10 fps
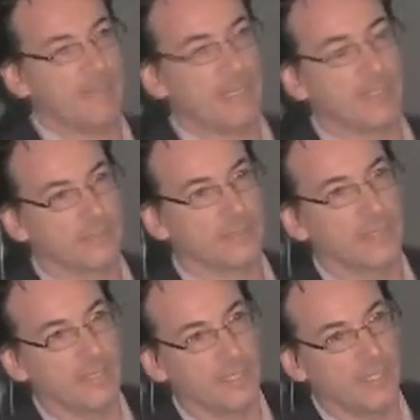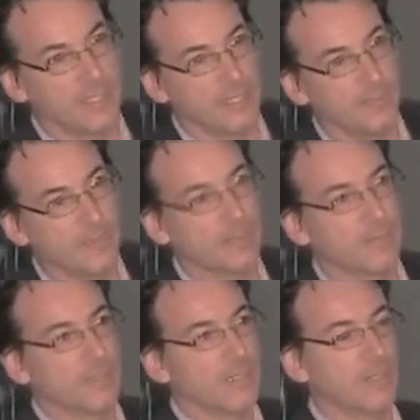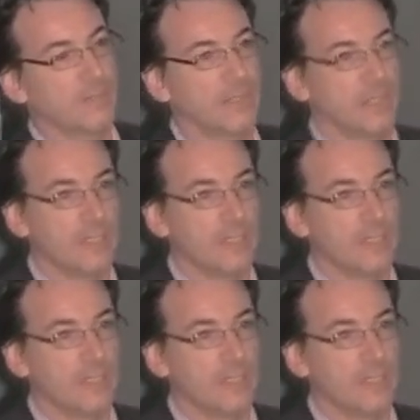Well, I think singularities are happening